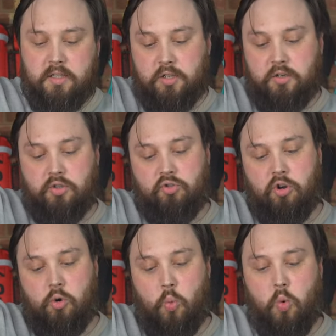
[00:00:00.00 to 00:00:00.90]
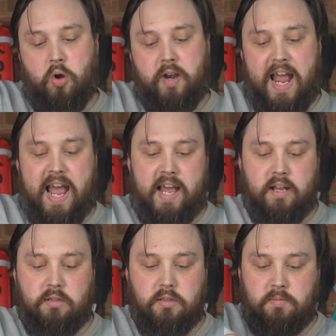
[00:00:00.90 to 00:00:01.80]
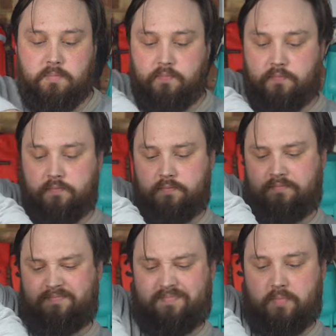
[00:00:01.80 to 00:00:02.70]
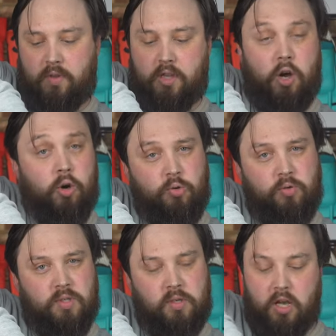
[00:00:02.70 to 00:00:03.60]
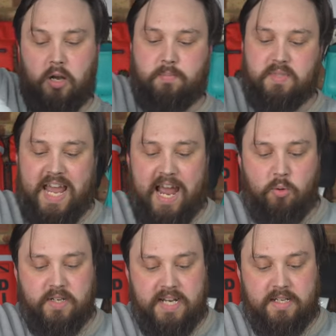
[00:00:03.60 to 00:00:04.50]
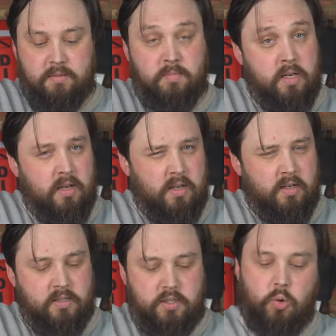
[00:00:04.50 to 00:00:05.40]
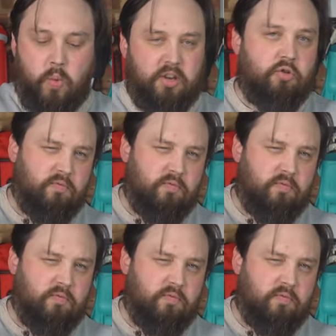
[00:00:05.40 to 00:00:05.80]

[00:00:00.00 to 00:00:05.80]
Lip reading: to control what angle the hose comes out at. So when you're